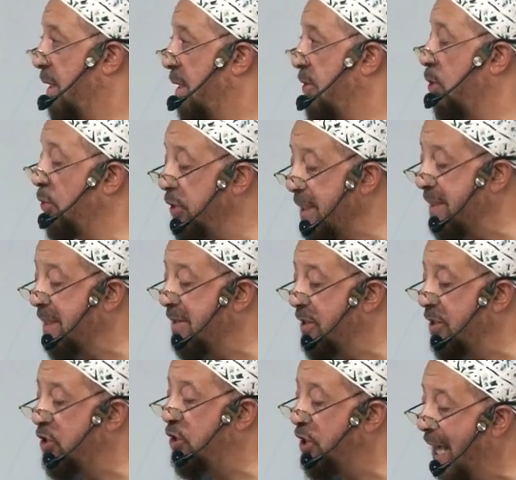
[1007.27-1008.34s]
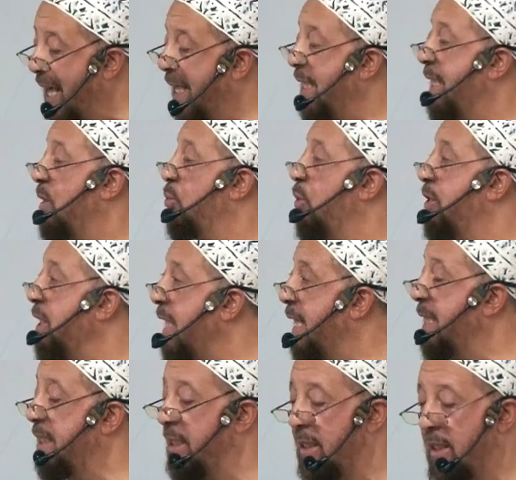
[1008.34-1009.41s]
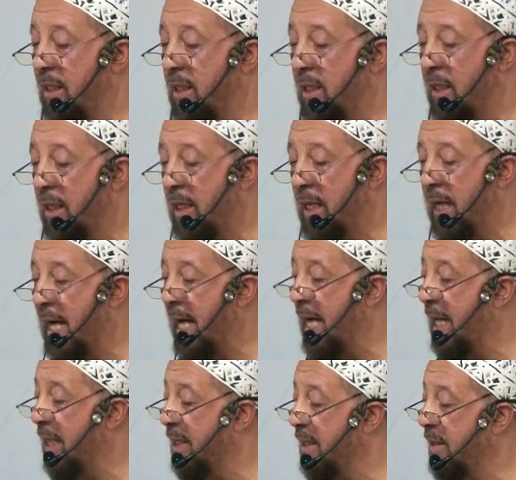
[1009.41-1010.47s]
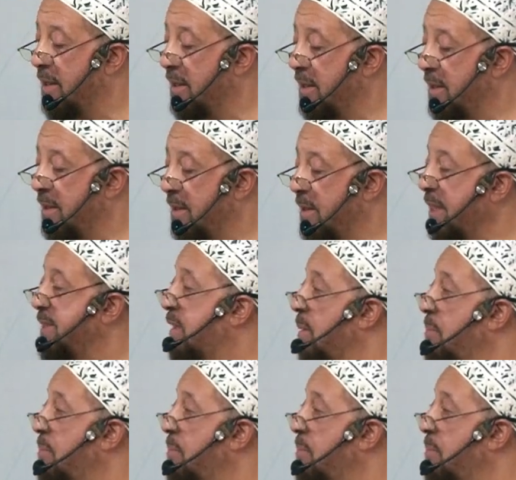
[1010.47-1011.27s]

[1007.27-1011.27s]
So this is the shahid within uh, this